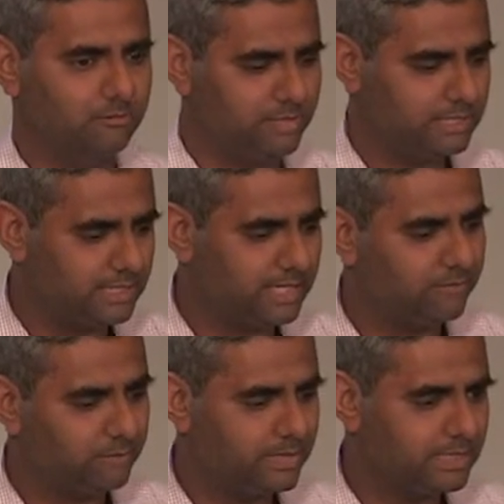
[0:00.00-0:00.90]
We still
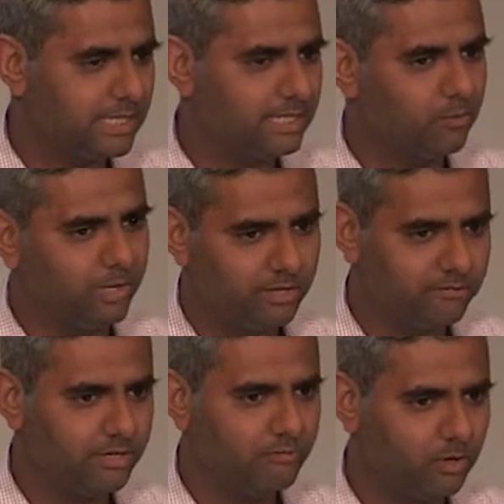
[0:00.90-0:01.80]
have to exactly
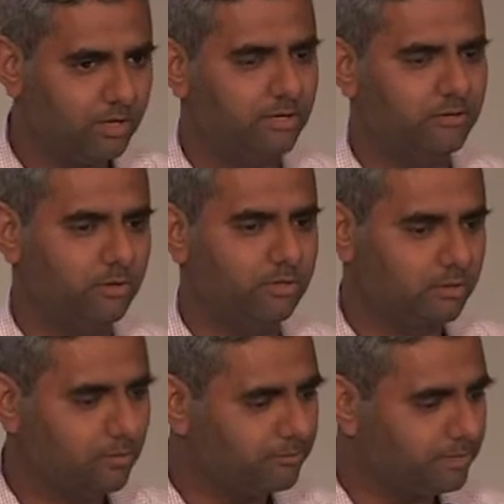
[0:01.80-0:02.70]
quantify what
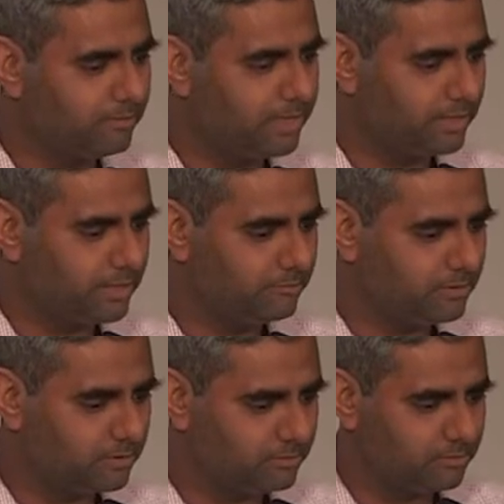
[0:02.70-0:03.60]
complementary
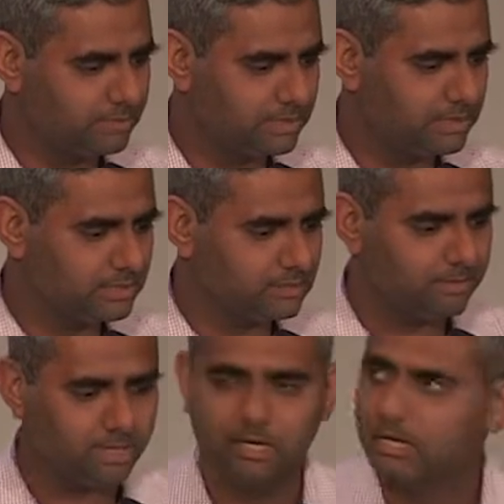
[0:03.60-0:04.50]
information is this,
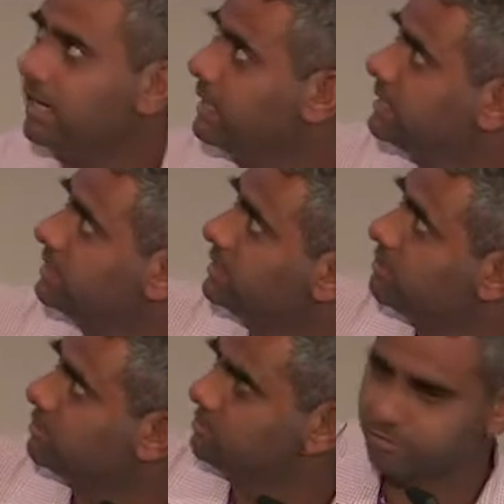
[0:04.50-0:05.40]
but at least in
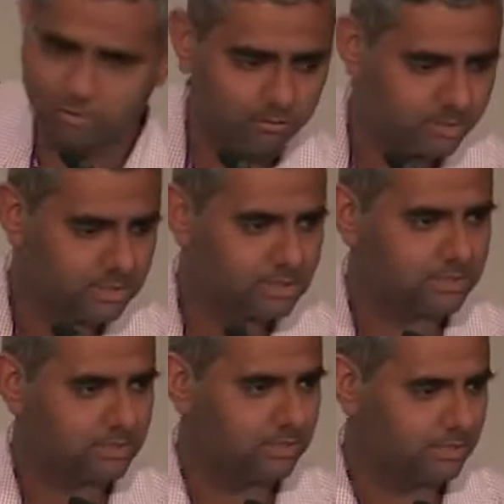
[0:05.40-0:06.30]
terms of
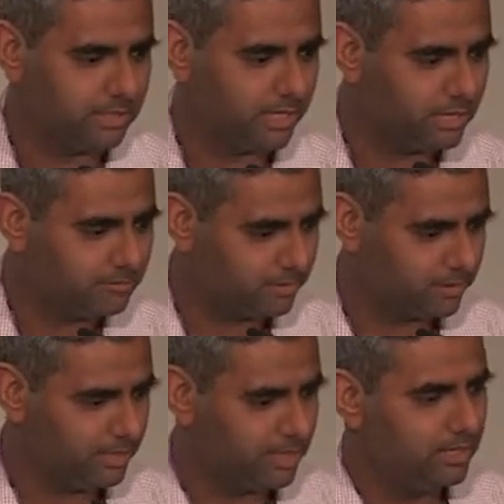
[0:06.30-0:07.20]
performance, they help, right?